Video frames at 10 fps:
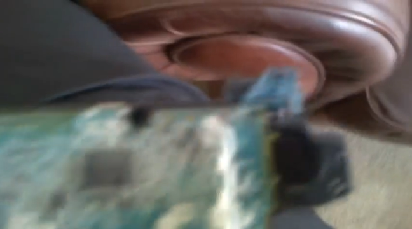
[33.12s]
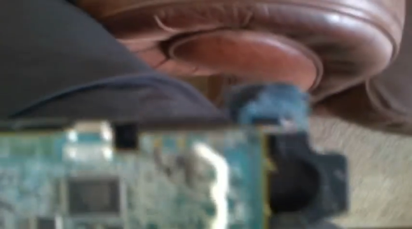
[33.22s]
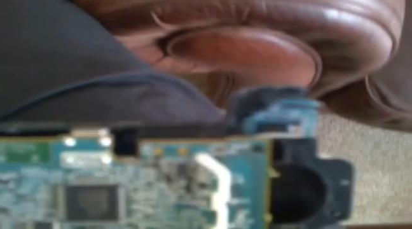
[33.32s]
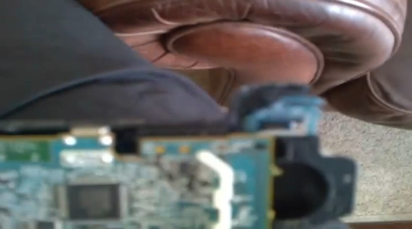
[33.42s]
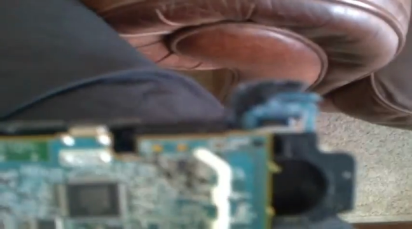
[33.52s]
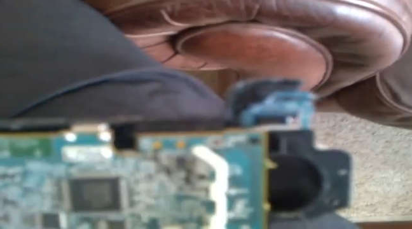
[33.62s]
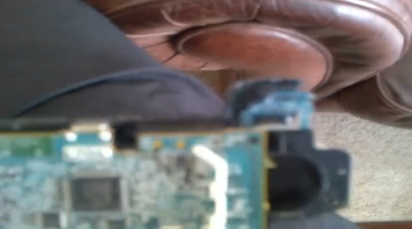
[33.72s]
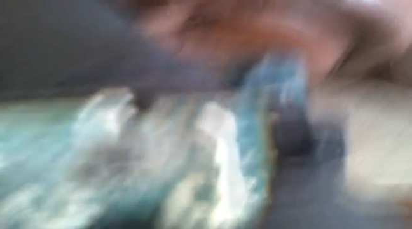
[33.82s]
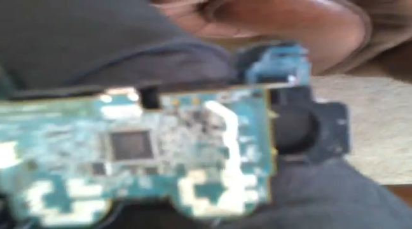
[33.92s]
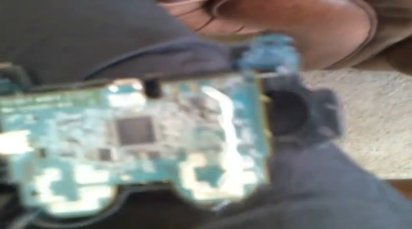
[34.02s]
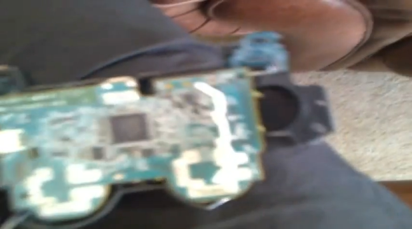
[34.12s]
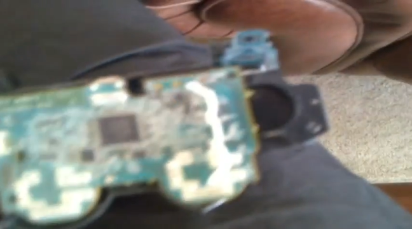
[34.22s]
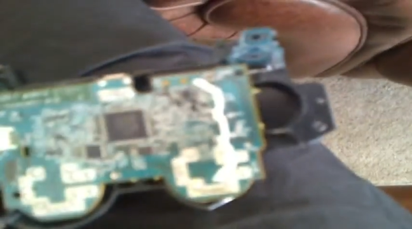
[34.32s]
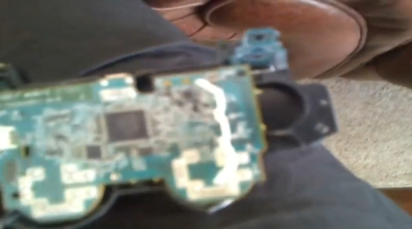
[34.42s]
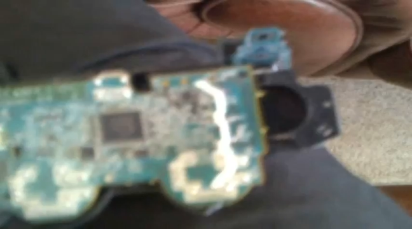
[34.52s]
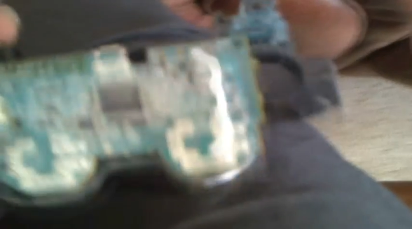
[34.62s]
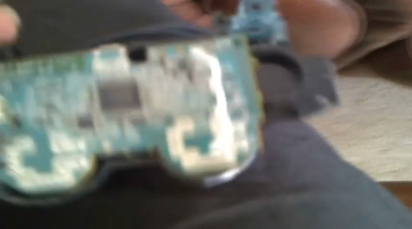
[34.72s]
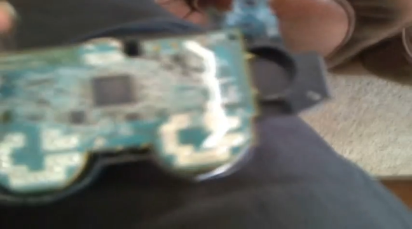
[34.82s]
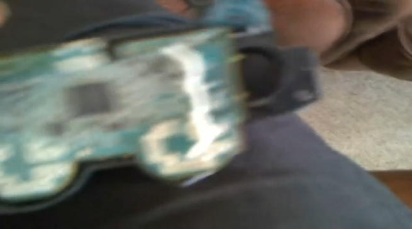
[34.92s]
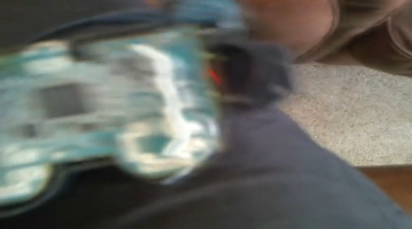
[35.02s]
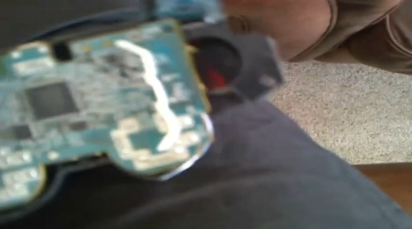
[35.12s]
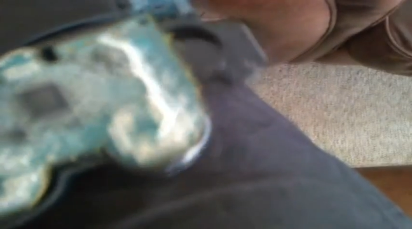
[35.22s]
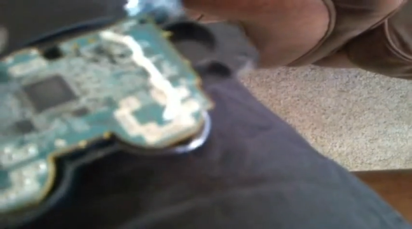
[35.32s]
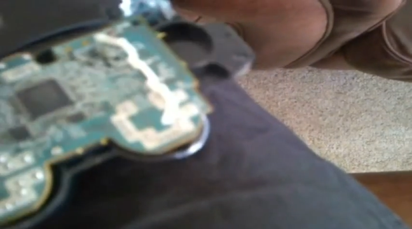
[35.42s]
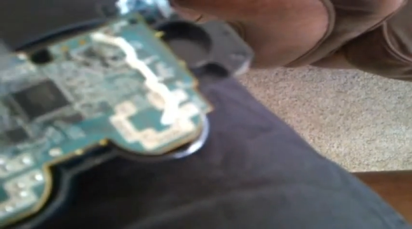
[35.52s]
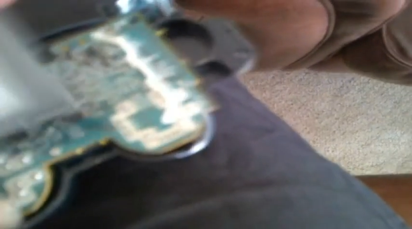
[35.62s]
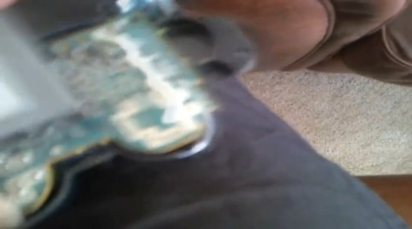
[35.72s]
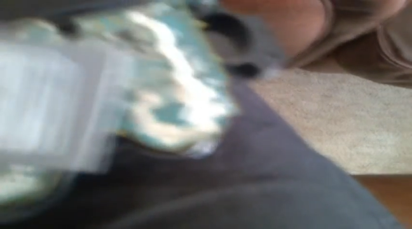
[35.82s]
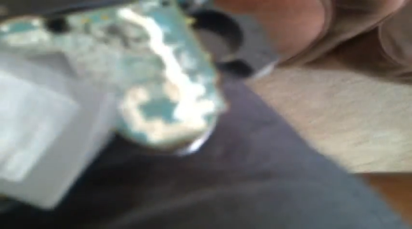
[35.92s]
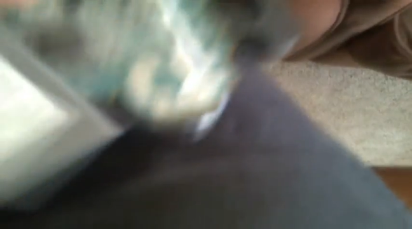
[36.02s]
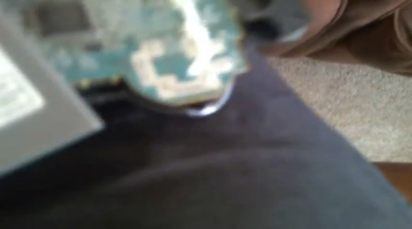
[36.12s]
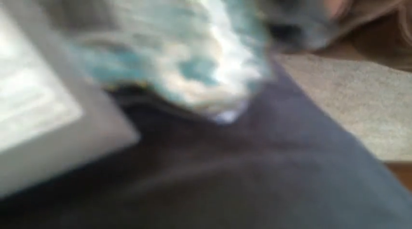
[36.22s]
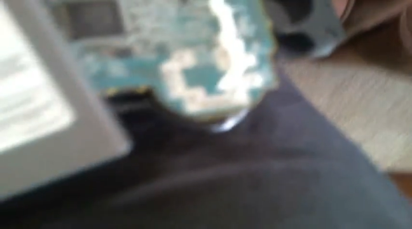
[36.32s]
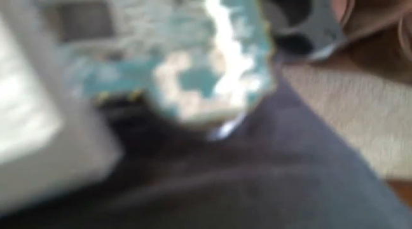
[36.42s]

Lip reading: Nobody's mouth can be seen.